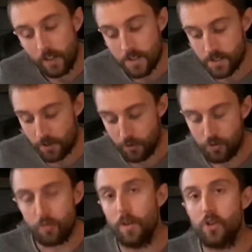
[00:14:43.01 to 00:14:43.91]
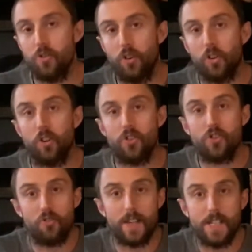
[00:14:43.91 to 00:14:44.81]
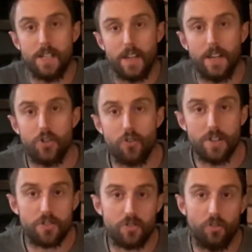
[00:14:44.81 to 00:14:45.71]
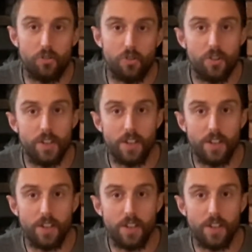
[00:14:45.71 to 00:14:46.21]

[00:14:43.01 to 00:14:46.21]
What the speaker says: So just make sure you're not constricting any joints or,